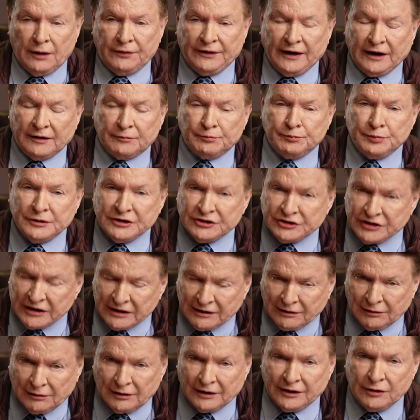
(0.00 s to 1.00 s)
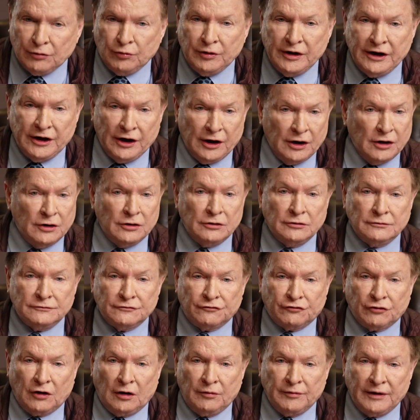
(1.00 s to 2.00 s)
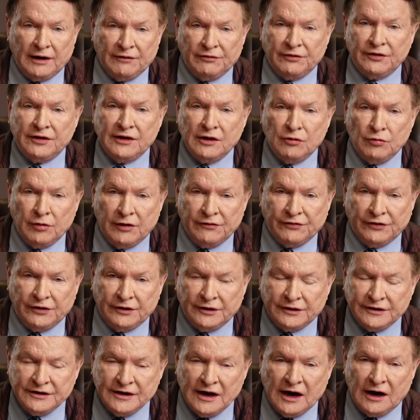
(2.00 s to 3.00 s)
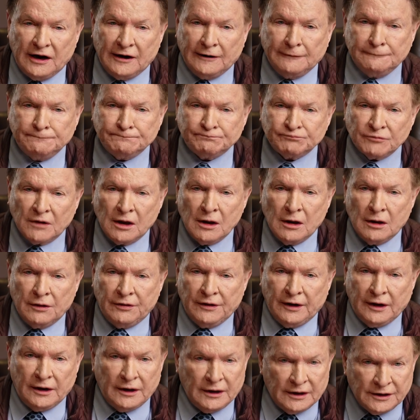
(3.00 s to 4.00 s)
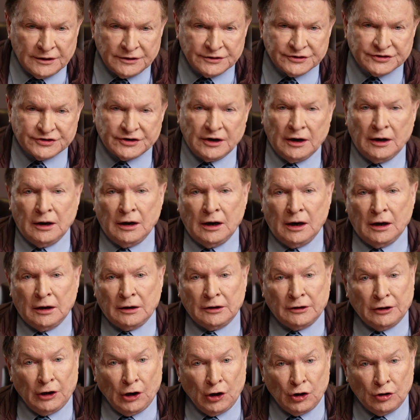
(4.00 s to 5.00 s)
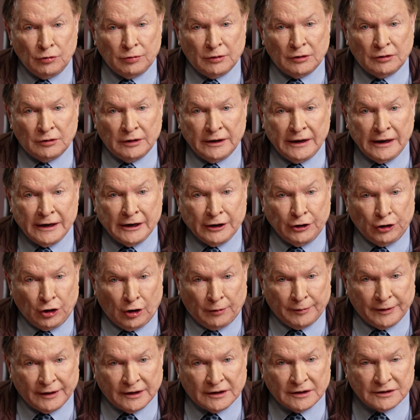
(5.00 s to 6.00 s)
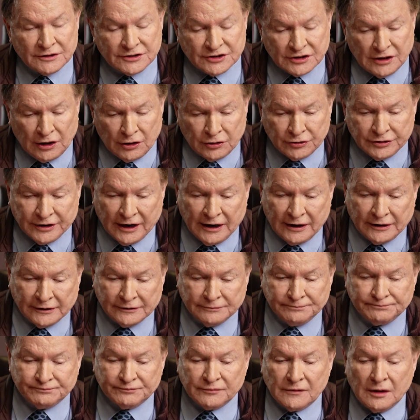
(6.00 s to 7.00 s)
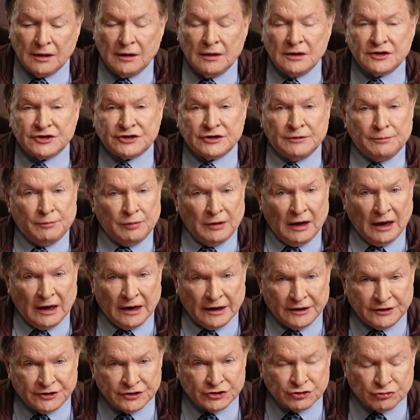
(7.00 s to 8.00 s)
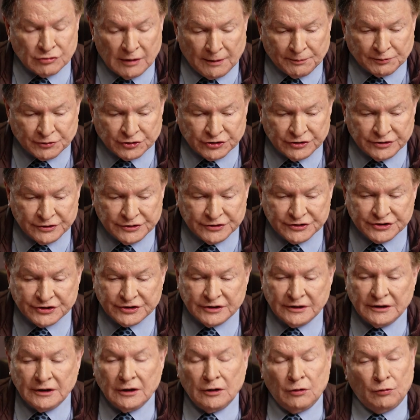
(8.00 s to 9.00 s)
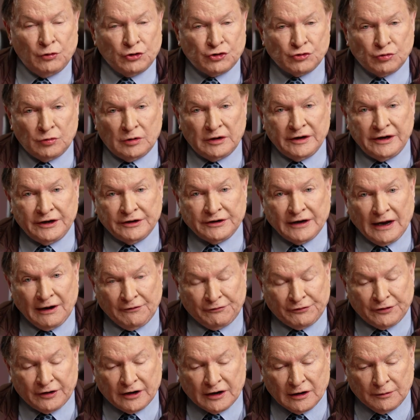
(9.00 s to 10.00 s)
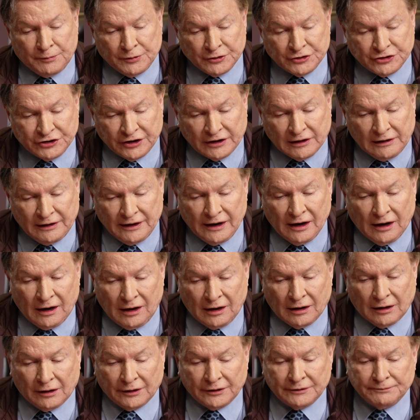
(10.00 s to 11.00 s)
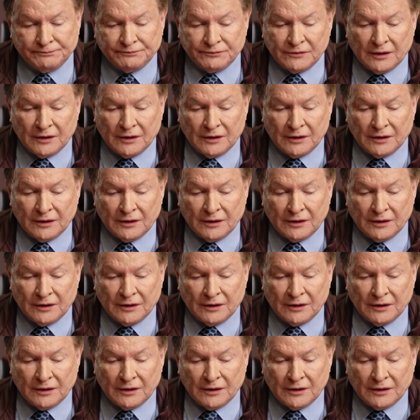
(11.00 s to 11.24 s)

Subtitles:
that particularly we know from everything we've heard now, there is a global economic slowdown, supply disruptions, which will hit Africa particularly hard.